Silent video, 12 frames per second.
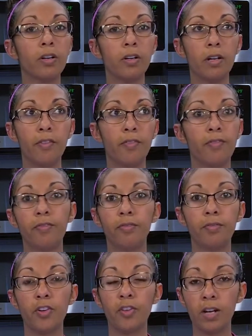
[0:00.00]
if
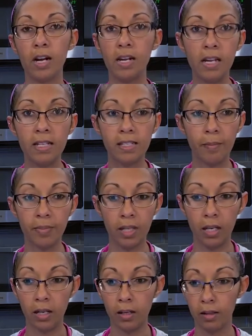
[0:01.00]
you're gonna need something